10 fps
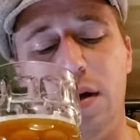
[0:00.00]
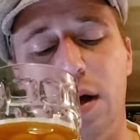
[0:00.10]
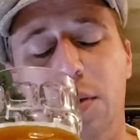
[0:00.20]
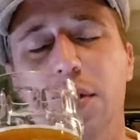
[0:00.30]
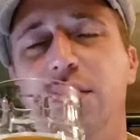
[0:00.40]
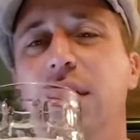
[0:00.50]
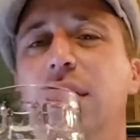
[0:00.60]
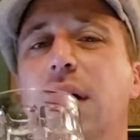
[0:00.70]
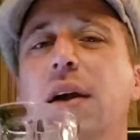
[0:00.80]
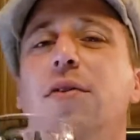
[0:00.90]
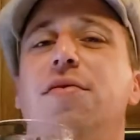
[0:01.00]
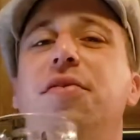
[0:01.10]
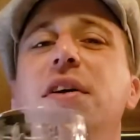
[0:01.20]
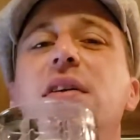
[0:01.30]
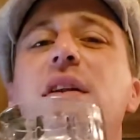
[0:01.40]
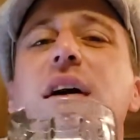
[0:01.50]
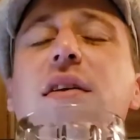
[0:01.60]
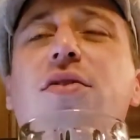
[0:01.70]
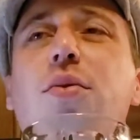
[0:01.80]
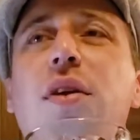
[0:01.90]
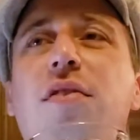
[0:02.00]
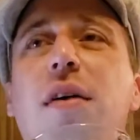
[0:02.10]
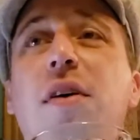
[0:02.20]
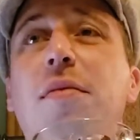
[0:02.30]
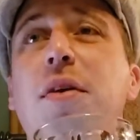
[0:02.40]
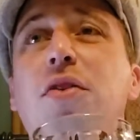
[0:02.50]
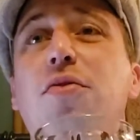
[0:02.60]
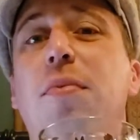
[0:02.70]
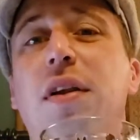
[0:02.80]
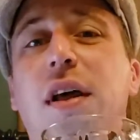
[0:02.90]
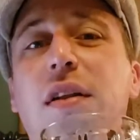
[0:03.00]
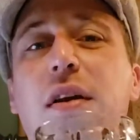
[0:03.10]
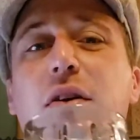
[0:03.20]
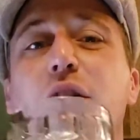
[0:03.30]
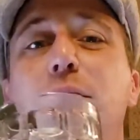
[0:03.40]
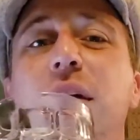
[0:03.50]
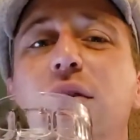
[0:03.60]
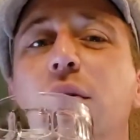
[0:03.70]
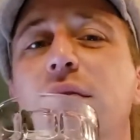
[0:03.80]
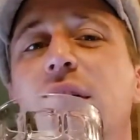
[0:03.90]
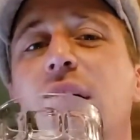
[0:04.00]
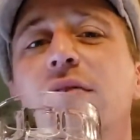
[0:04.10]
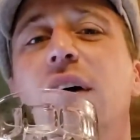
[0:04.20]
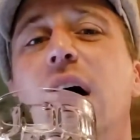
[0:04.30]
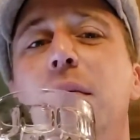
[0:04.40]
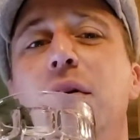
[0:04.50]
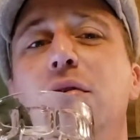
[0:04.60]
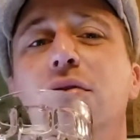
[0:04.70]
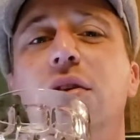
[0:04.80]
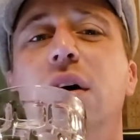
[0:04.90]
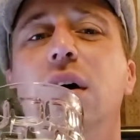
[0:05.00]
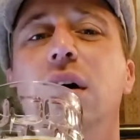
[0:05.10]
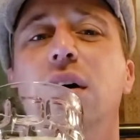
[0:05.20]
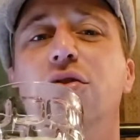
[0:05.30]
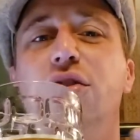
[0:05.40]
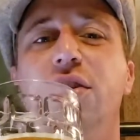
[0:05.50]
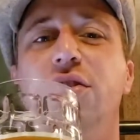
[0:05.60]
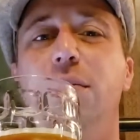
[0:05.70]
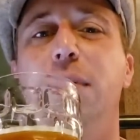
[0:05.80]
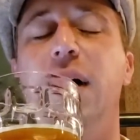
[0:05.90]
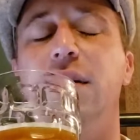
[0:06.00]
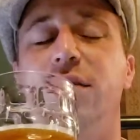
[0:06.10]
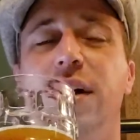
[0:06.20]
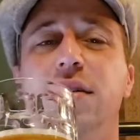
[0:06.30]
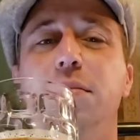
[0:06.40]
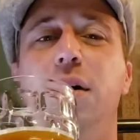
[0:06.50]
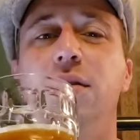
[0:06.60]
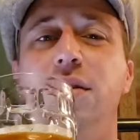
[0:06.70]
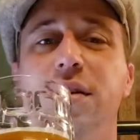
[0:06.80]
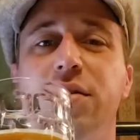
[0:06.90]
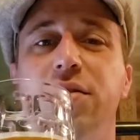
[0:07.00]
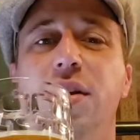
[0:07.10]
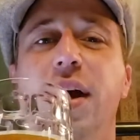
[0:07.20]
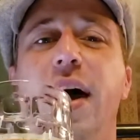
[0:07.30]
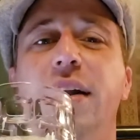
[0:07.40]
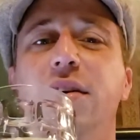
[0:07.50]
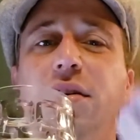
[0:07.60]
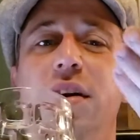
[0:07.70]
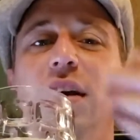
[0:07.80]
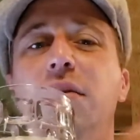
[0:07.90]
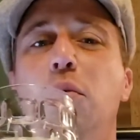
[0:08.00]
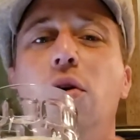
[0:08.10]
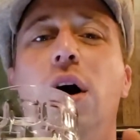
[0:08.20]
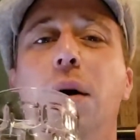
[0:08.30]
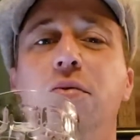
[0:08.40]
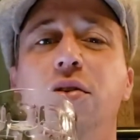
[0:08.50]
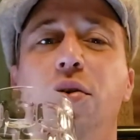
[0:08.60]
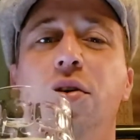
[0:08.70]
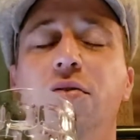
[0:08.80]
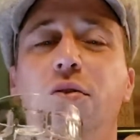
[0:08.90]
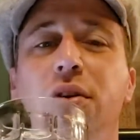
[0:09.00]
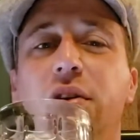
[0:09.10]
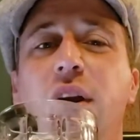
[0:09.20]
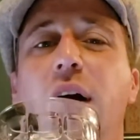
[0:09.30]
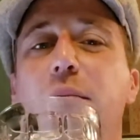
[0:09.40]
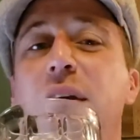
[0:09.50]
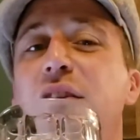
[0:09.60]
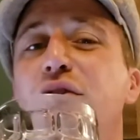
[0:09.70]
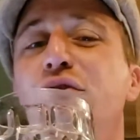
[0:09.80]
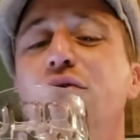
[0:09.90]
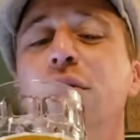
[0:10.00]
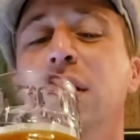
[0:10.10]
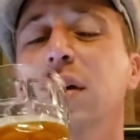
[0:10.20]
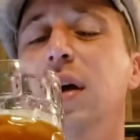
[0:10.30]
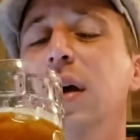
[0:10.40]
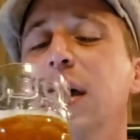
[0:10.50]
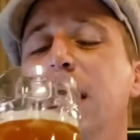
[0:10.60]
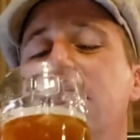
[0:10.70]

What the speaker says: I wouldn't say, I don't feel like it's 25 IBUs, but that it could be 25 IBUs just to balance out the maltiness. So they had to give it more hops in order for it to not be too sweet. It